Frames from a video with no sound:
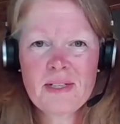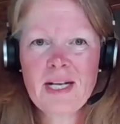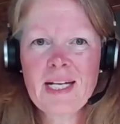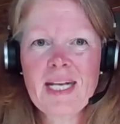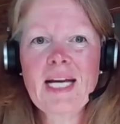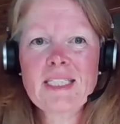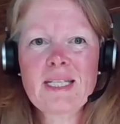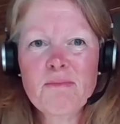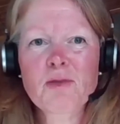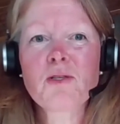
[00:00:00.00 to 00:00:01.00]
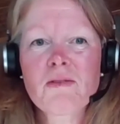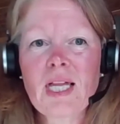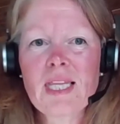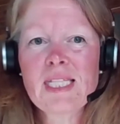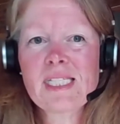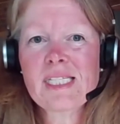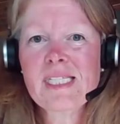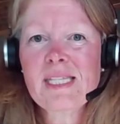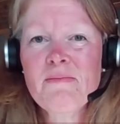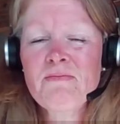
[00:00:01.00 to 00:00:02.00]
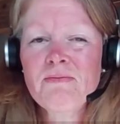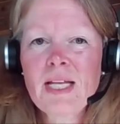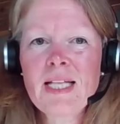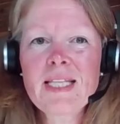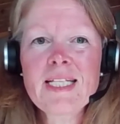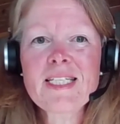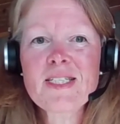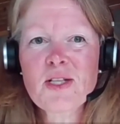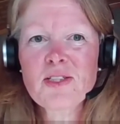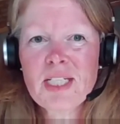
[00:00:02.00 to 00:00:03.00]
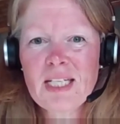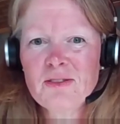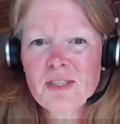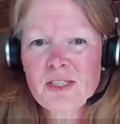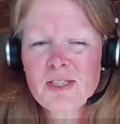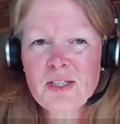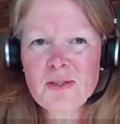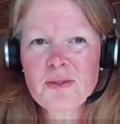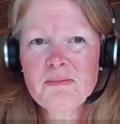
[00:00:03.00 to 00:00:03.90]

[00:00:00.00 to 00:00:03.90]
I can actually prove that this is not dangerous to do.